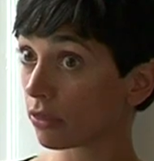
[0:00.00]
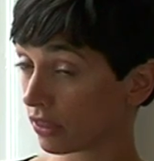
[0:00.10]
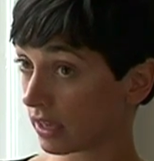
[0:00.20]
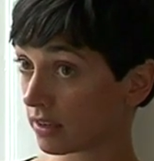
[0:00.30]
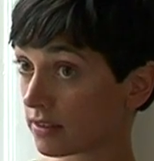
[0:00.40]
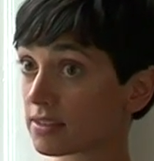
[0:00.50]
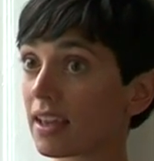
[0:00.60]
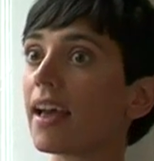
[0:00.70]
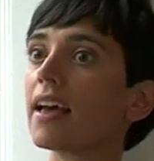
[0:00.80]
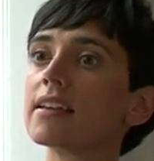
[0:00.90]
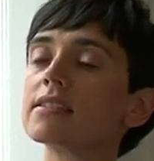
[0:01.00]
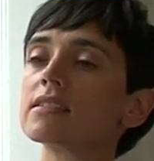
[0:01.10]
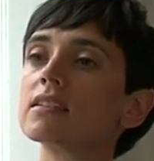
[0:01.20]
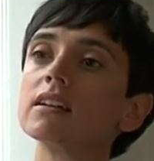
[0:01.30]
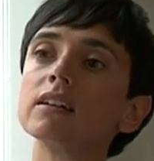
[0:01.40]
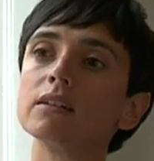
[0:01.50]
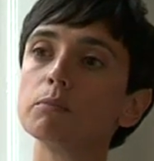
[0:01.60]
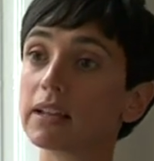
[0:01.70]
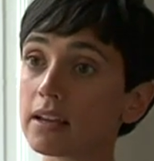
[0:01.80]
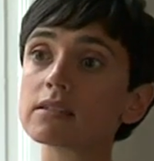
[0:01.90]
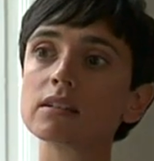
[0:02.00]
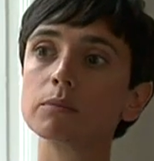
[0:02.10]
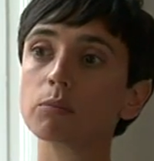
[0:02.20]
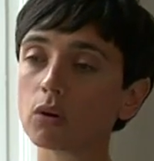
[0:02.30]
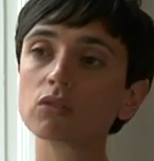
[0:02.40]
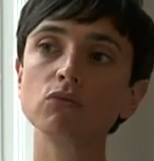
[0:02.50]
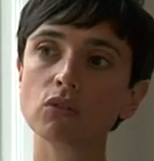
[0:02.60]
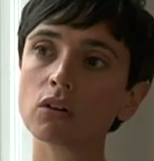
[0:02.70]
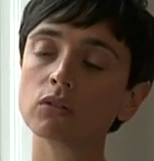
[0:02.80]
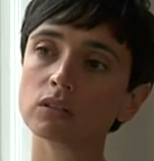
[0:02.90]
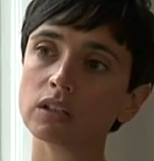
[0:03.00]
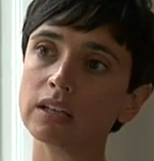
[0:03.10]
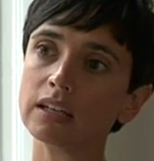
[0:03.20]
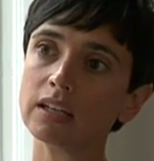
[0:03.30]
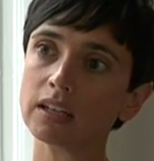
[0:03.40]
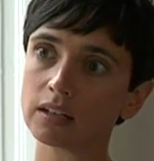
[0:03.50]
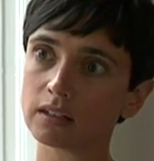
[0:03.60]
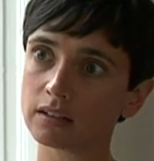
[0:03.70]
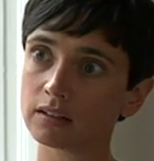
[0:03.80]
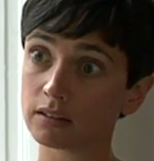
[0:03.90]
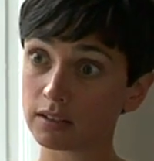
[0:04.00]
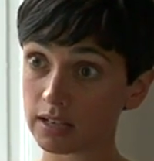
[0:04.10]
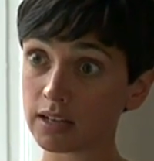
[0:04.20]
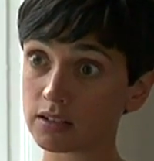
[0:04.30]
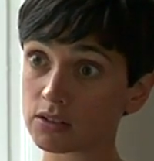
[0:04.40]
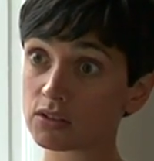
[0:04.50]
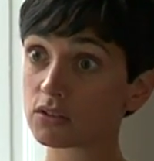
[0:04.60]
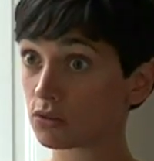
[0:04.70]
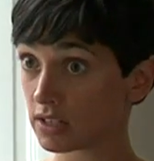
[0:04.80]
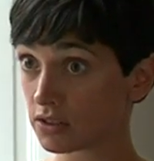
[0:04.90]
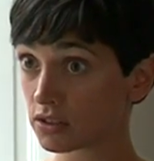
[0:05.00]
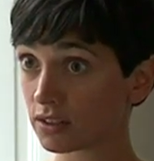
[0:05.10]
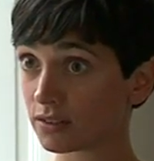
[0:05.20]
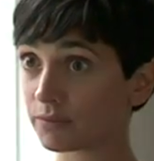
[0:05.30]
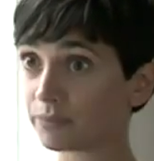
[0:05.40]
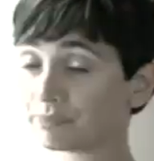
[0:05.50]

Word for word: things has, uh, plays an important role in the Danish tradition.